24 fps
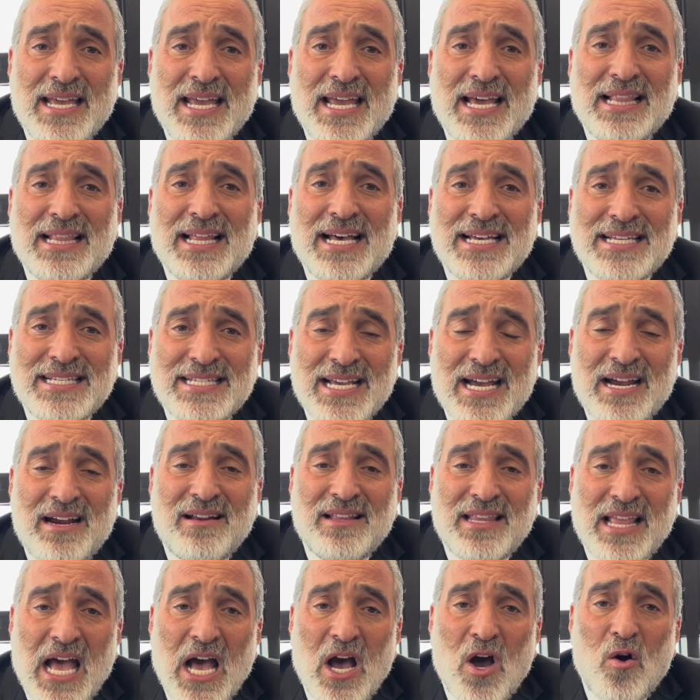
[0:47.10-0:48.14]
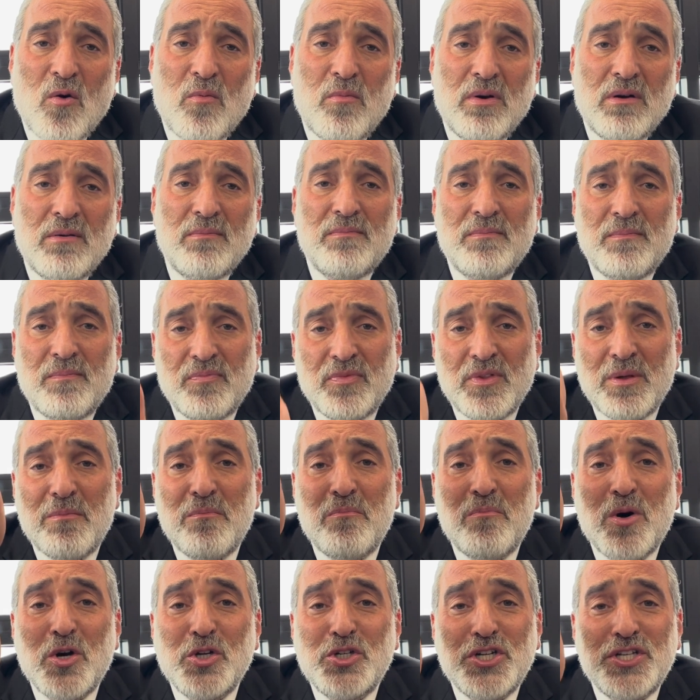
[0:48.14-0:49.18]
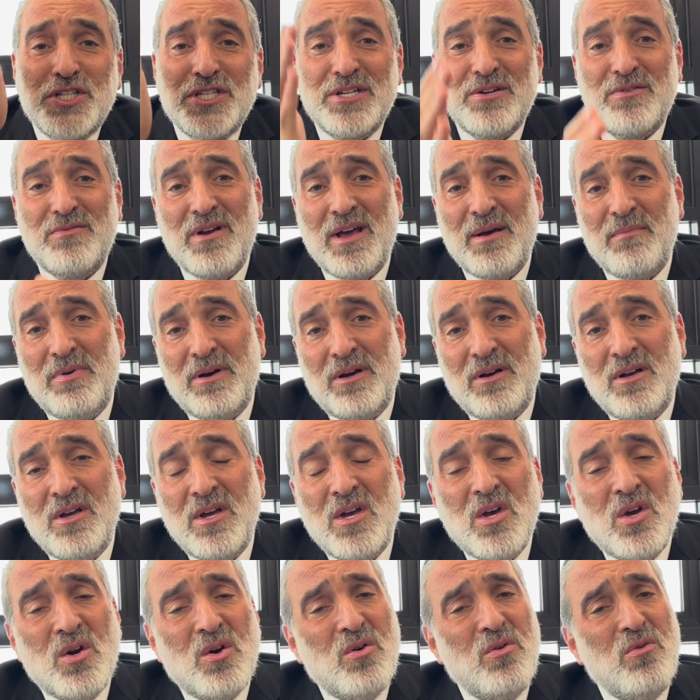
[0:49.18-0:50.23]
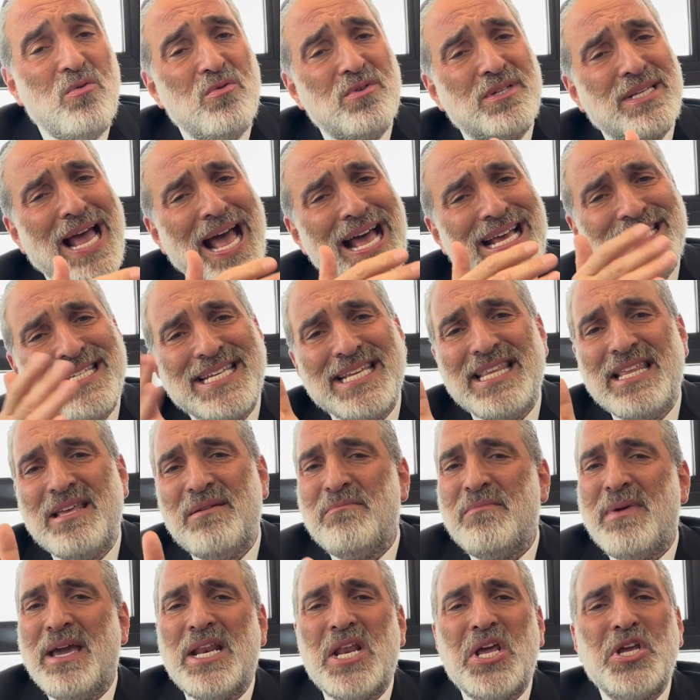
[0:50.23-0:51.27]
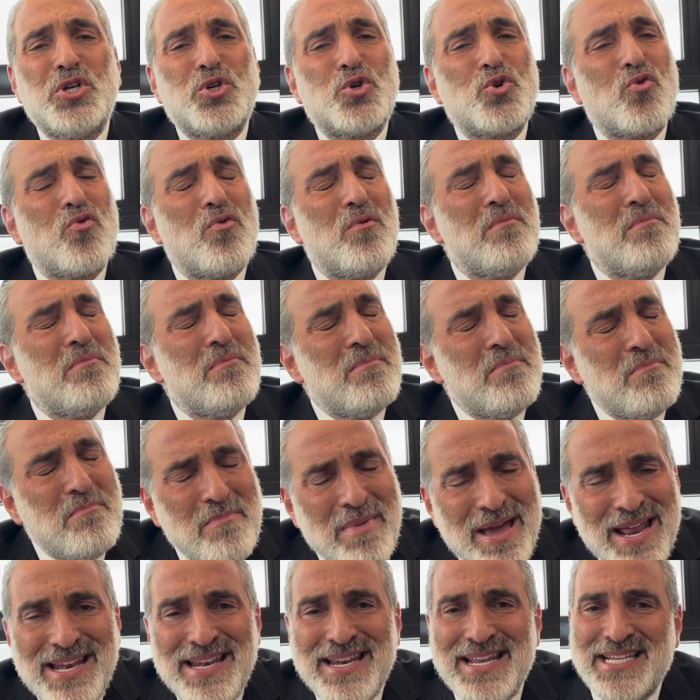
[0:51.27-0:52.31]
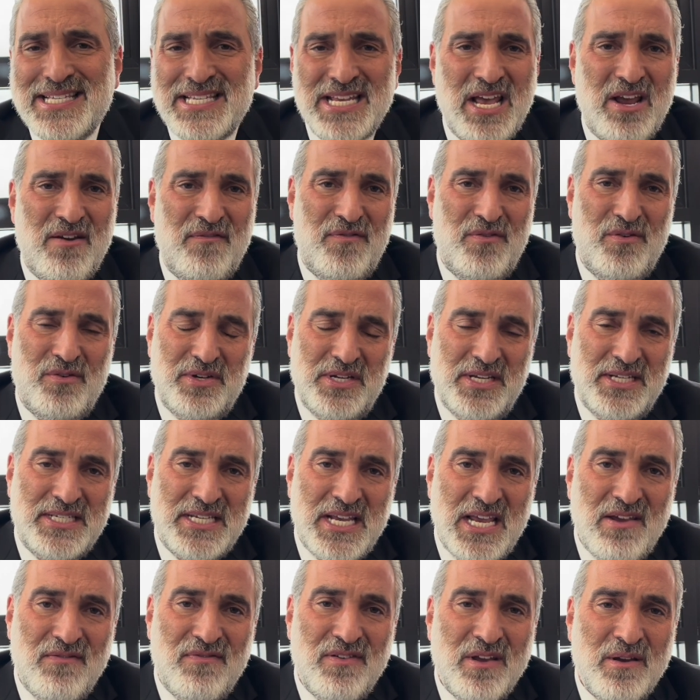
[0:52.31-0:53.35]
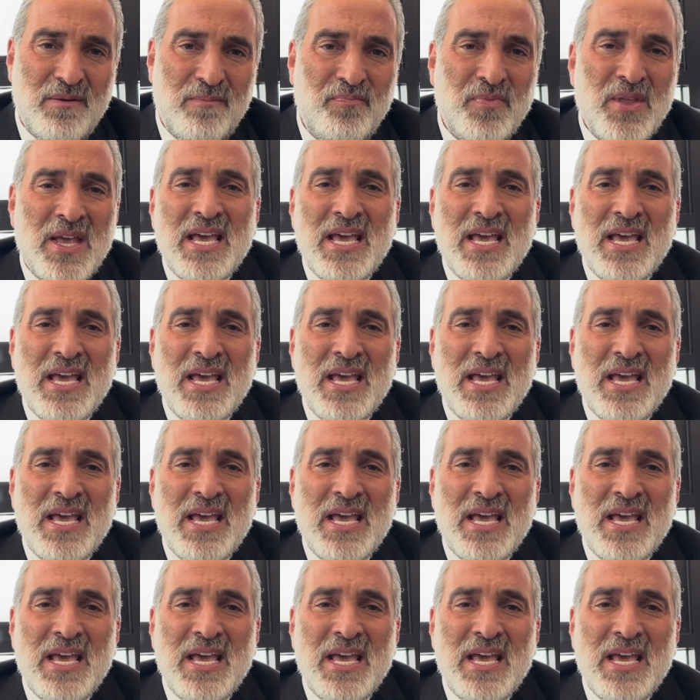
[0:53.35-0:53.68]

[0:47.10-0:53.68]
Elazar Taub, the Mozhitzer Rebbe, whose Hasidim made a tremendous effort to save him.